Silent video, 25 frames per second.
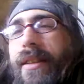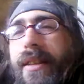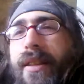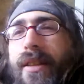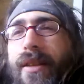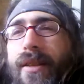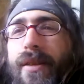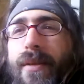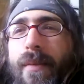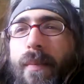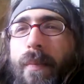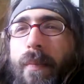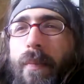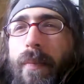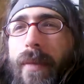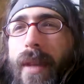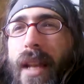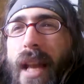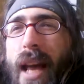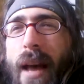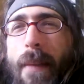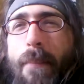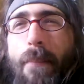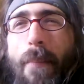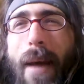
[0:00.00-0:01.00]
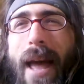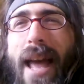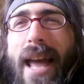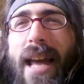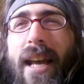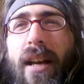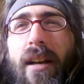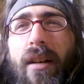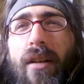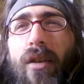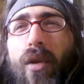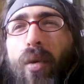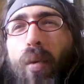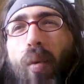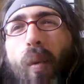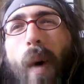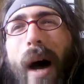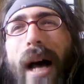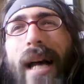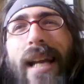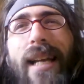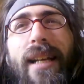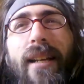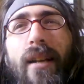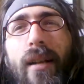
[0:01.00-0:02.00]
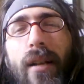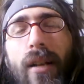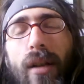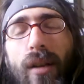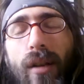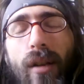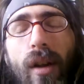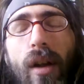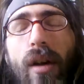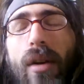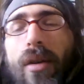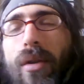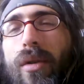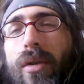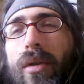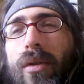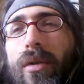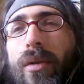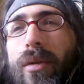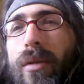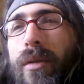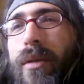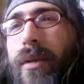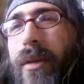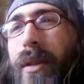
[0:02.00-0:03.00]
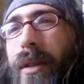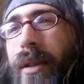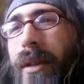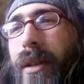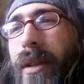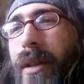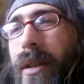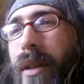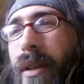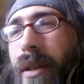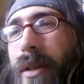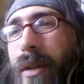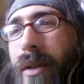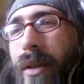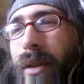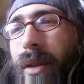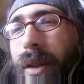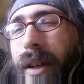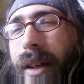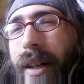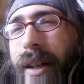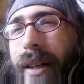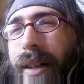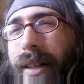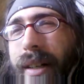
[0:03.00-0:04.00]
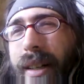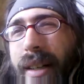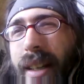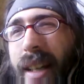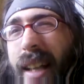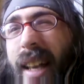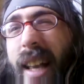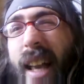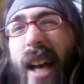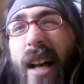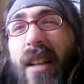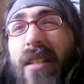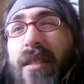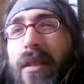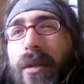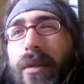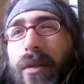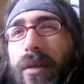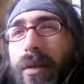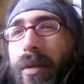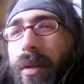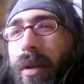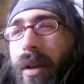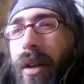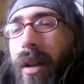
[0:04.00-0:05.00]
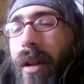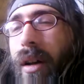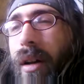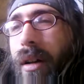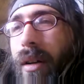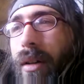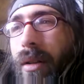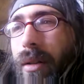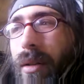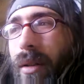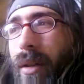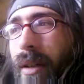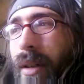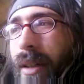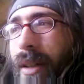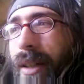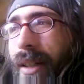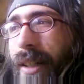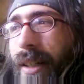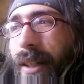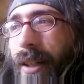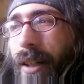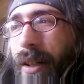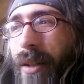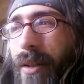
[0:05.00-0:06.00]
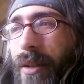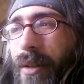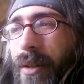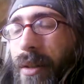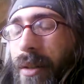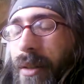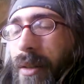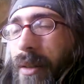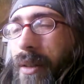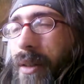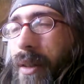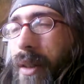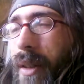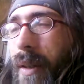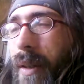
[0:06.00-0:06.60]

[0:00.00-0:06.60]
got this pale white glow, or a yellowed glow, you know.